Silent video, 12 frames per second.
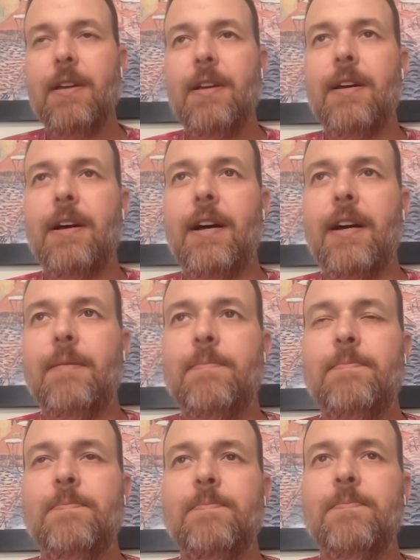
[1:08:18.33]

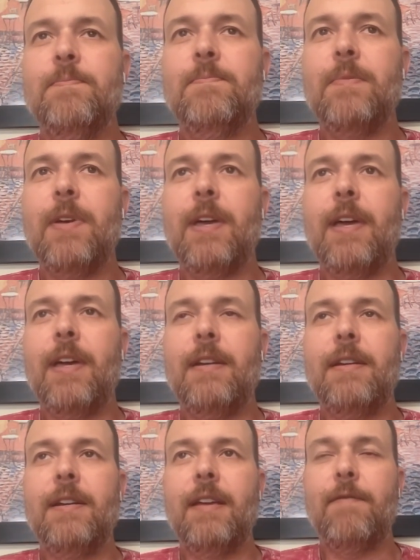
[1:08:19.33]
Um,
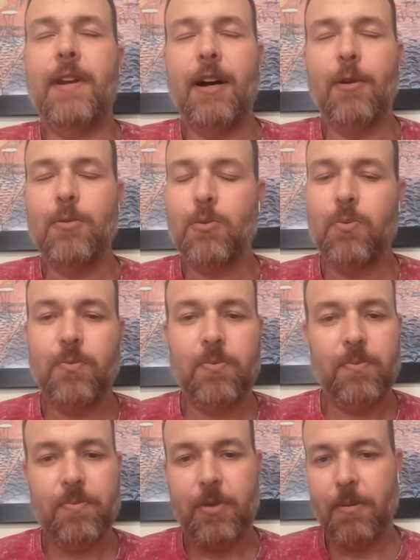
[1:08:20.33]
and if it helps
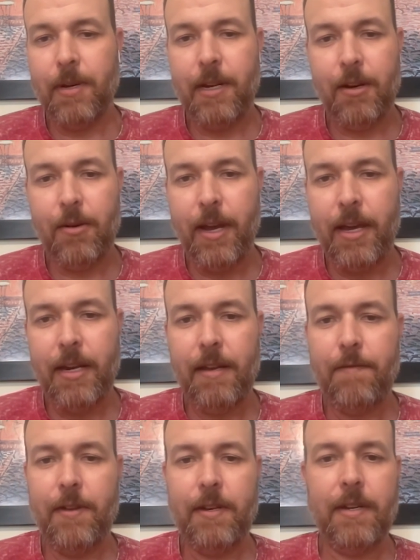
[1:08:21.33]
somebody, great.
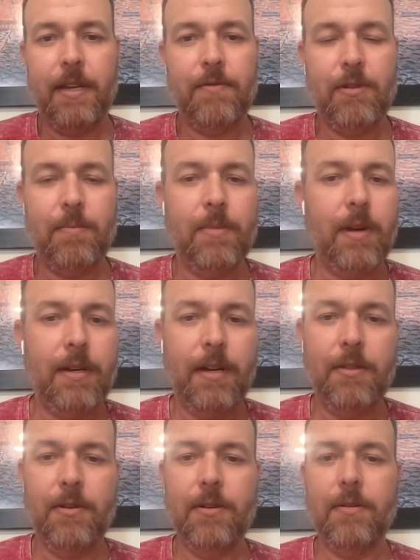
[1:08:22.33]
If it gives them
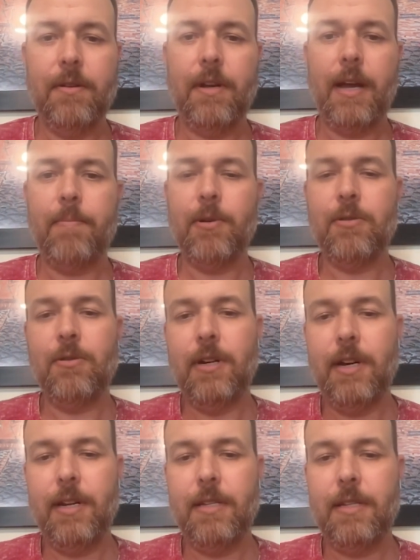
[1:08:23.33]
another
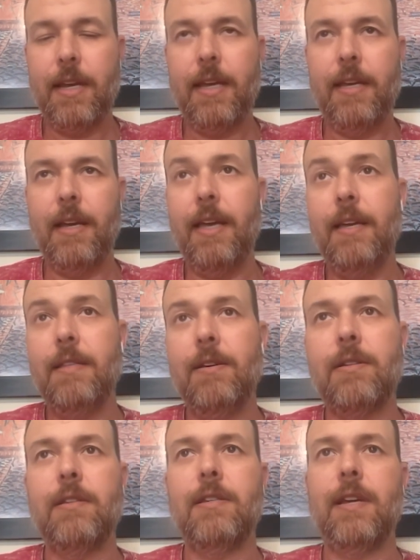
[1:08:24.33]
opportunity to say, hey,
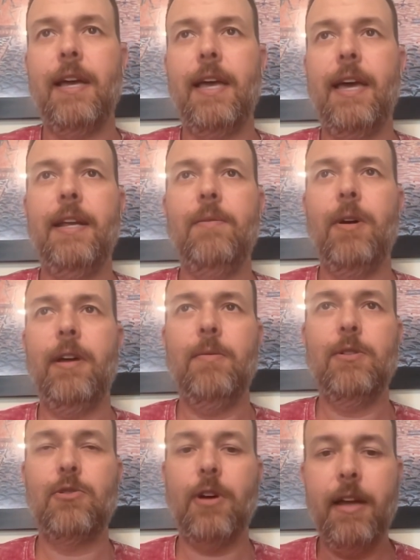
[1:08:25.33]
look, this guy had it while he
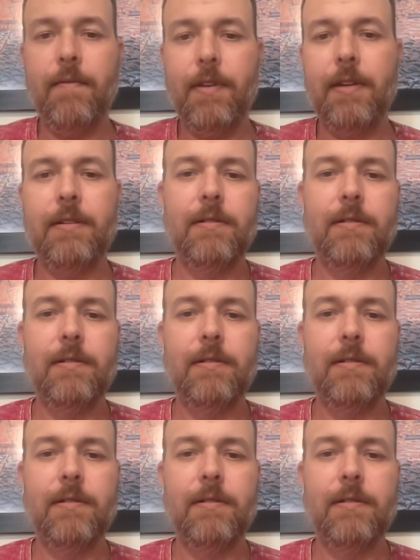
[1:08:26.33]
was driving.